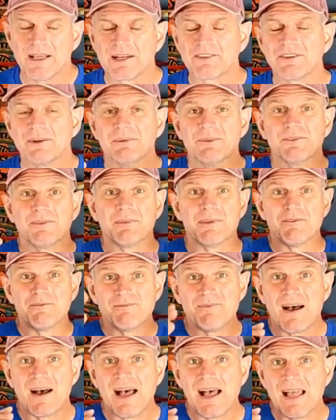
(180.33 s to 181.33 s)
Actually, I went from the
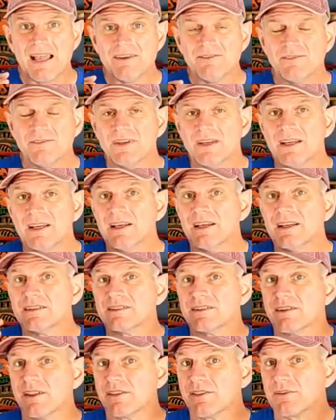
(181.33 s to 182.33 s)
5
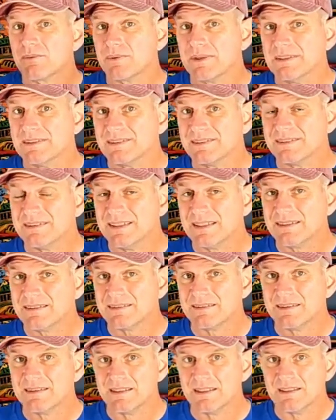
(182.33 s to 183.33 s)
to the
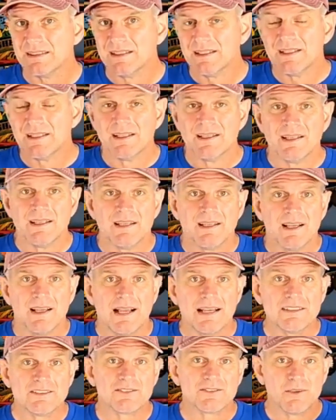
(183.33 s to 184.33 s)
360.
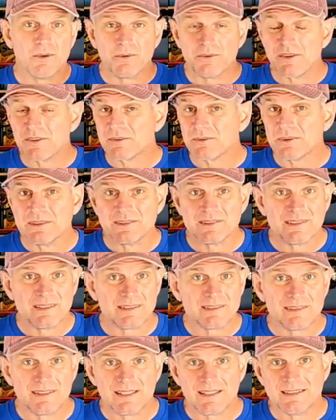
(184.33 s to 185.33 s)
I sold the
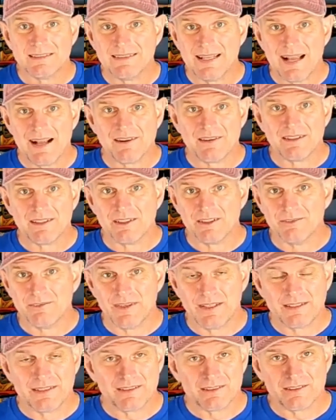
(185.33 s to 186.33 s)
360 at a downhill
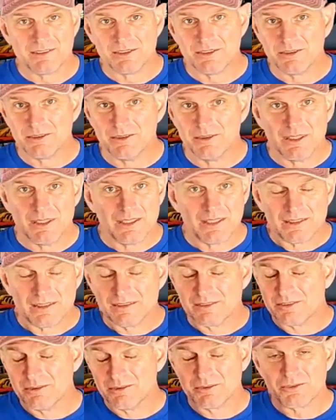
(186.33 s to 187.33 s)
event. This dude
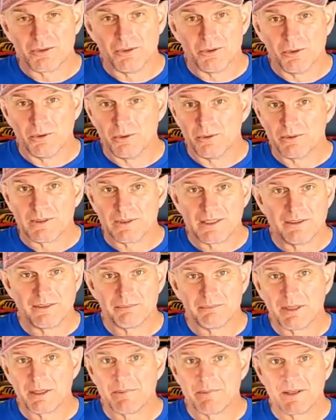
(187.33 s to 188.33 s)
was cool. He was
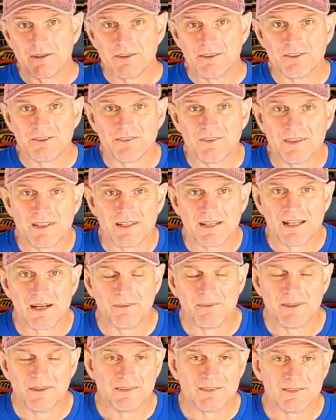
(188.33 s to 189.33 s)
gonna make better use of it than I
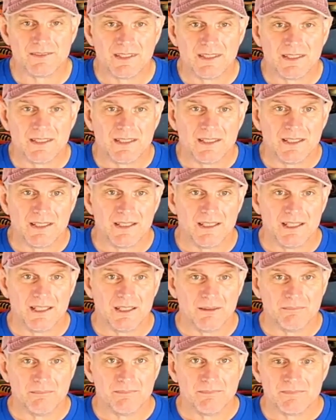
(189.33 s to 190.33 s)
was.
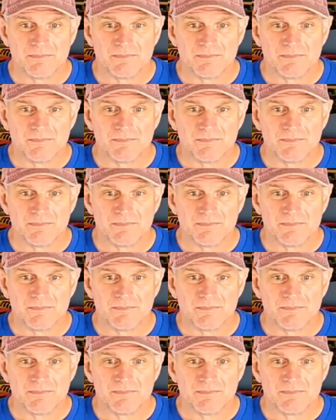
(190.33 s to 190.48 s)
Um,